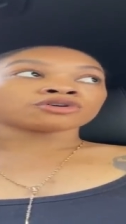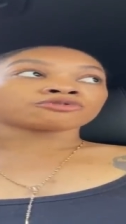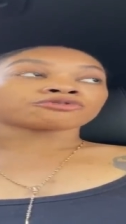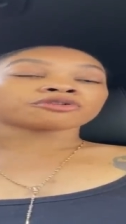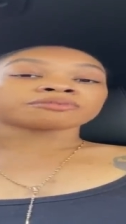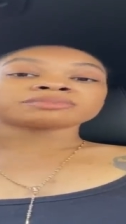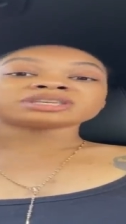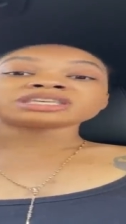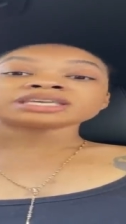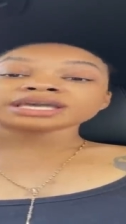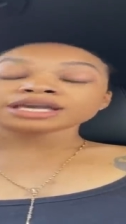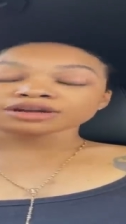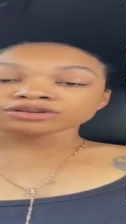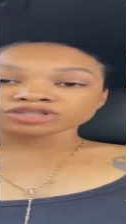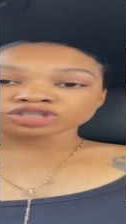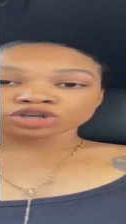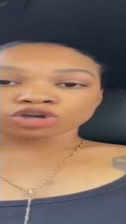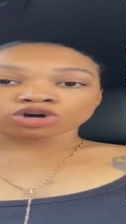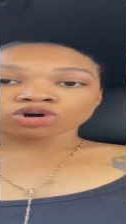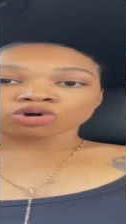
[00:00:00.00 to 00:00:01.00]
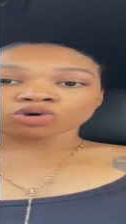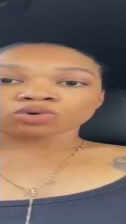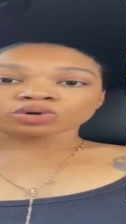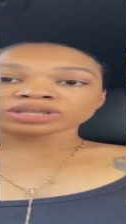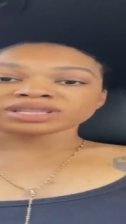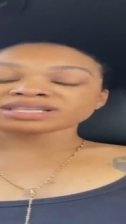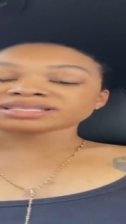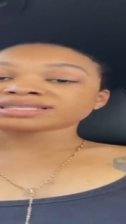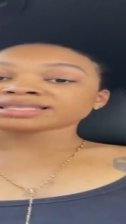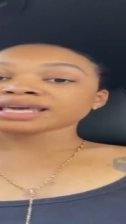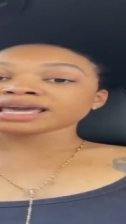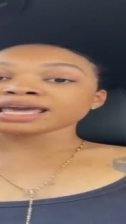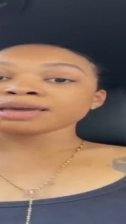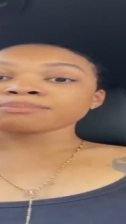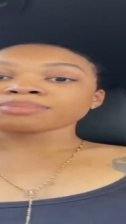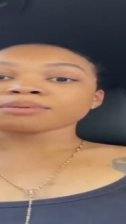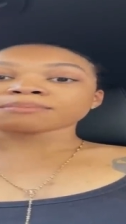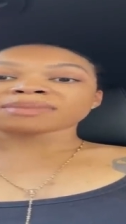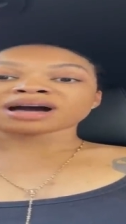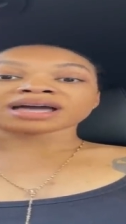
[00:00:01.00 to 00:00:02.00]
from years ago. And the
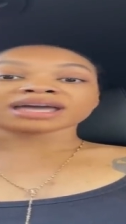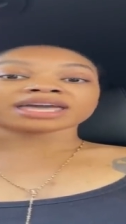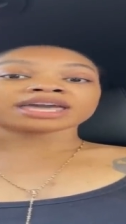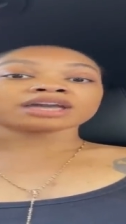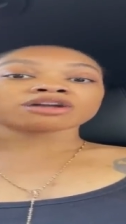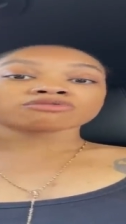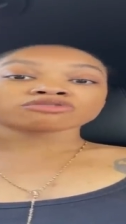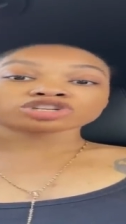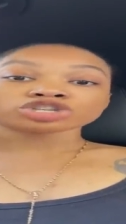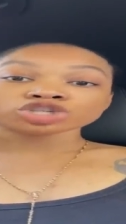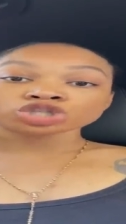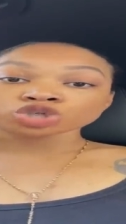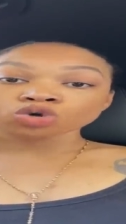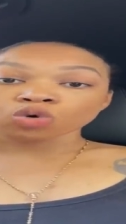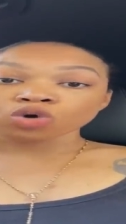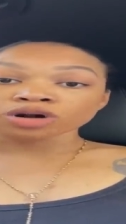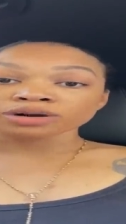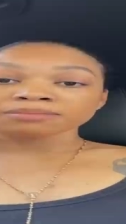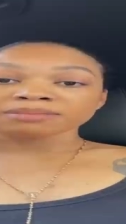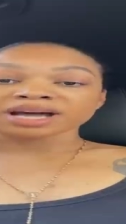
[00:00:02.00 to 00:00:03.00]
tape, my hair is short.